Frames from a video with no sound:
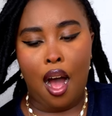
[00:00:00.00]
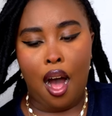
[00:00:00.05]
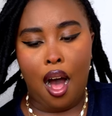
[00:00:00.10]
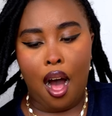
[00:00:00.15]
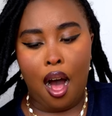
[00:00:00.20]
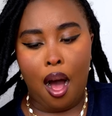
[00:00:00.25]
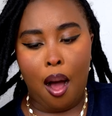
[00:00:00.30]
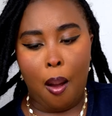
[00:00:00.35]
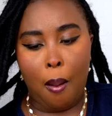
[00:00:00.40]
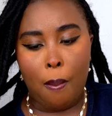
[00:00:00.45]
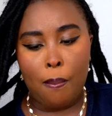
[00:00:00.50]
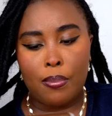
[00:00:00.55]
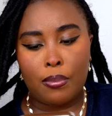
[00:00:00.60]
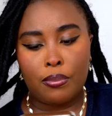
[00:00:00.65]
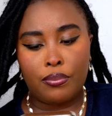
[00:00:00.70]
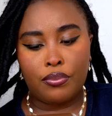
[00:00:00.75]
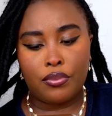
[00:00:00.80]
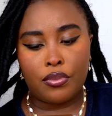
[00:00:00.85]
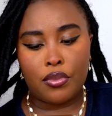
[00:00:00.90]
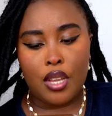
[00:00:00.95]

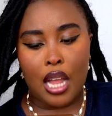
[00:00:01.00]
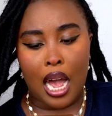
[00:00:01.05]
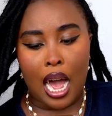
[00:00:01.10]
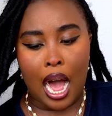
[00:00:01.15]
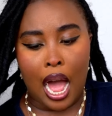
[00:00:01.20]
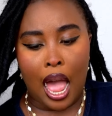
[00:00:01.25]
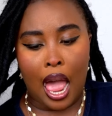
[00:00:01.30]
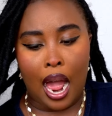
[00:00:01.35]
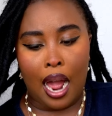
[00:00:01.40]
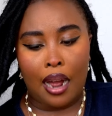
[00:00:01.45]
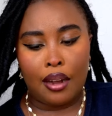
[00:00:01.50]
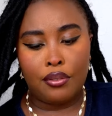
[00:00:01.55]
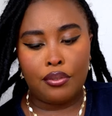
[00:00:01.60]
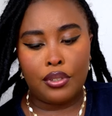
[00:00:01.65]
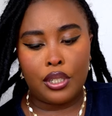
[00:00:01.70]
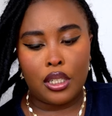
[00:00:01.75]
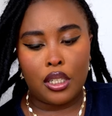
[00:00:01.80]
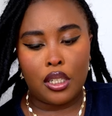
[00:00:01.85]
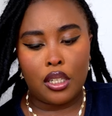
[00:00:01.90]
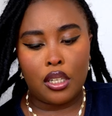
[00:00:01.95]
I have
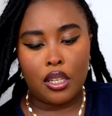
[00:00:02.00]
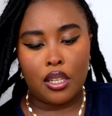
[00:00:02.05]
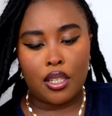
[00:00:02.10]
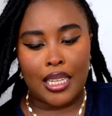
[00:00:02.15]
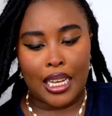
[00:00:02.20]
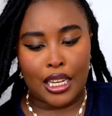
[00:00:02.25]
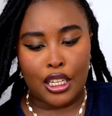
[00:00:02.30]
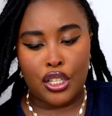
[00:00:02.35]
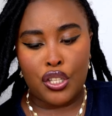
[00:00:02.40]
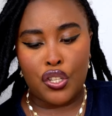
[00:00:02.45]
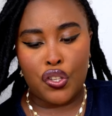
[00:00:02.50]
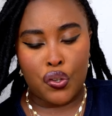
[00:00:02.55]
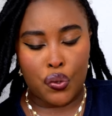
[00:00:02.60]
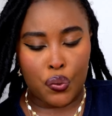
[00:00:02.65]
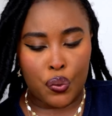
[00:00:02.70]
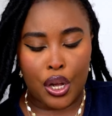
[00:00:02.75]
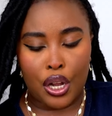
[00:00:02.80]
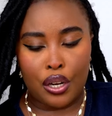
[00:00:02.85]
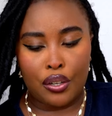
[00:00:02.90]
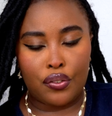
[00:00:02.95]
like
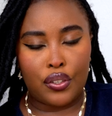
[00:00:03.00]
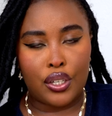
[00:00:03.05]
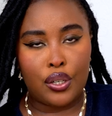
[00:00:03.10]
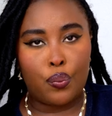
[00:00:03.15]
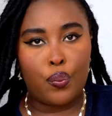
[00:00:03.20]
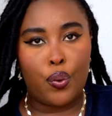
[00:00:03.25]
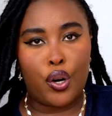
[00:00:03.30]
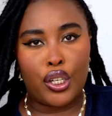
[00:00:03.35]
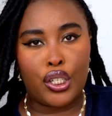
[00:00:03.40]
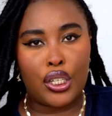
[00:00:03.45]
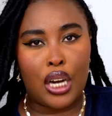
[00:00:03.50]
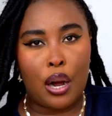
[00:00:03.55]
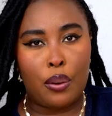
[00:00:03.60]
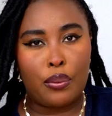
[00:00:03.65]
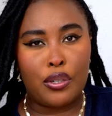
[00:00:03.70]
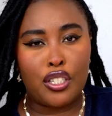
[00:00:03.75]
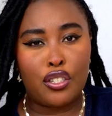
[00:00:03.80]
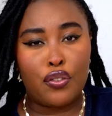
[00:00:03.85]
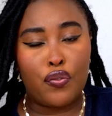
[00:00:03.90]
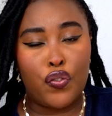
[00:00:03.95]
200 watch
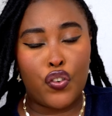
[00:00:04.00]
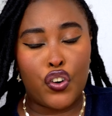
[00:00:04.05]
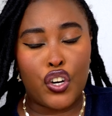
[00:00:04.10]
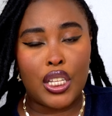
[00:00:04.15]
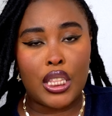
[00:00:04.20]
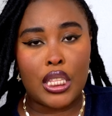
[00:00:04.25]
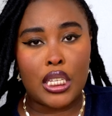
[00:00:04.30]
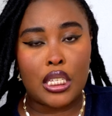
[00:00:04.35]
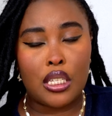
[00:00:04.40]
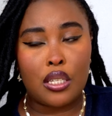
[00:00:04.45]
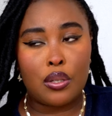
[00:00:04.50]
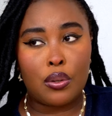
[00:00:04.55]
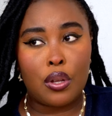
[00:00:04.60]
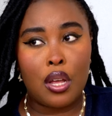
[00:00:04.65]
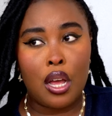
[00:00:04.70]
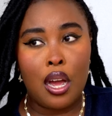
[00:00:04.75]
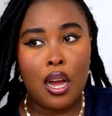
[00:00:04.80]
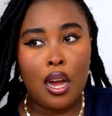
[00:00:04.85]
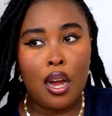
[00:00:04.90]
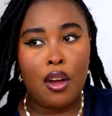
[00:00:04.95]
hours for this
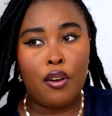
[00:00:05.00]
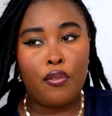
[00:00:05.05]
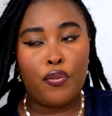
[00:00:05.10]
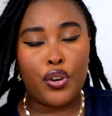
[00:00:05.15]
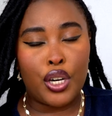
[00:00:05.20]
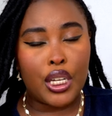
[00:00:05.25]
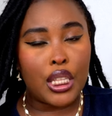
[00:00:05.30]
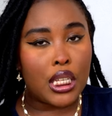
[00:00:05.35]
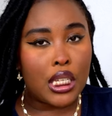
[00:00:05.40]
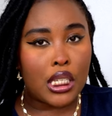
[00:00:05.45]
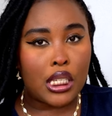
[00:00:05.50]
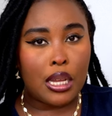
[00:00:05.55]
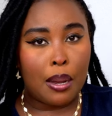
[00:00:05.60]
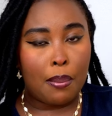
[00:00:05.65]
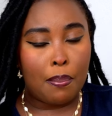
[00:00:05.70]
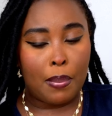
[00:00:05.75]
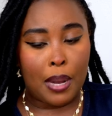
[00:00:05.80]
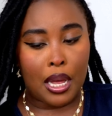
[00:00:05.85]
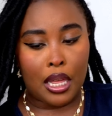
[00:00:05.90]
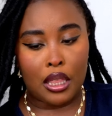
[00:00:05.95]

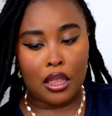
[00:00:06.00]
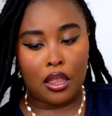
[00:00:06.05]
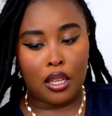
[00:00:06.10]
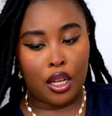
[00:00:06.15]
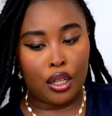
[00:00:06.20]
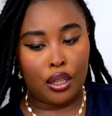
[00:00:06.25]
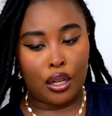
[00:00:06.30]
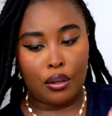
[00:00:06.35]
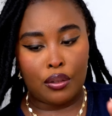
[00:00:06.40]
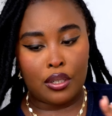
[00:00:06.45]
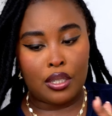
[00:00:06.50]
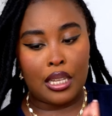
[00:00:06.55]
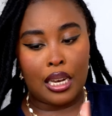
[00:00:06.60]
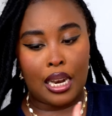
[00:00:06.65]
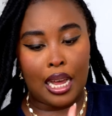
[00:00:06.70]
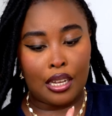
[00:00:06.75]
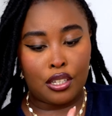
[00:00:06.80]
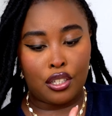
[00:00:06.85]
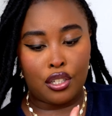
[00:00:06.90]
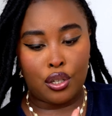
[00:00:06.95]
month along the
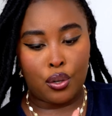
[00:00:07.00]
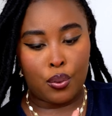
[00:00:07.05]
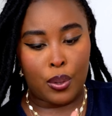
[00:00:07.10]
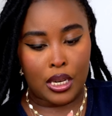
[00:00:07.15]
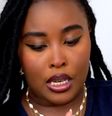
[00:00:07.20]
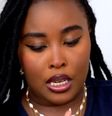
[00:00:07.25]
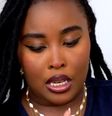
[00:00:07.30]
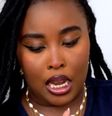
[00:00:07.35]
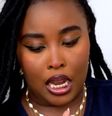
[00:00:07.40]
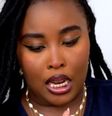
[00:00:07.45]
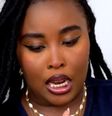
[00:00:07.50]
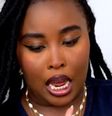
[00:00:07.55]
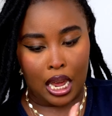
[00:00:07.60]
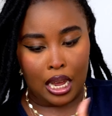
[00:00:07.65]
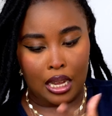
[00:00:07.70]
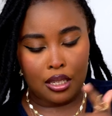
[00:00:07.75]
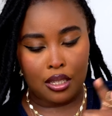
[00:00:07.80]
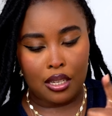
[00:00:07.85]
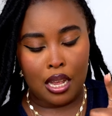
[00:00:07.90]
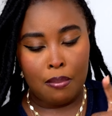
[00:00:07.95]
last 28
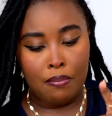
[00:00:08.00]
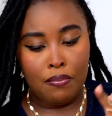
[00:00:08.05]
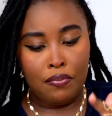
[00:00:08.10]
days.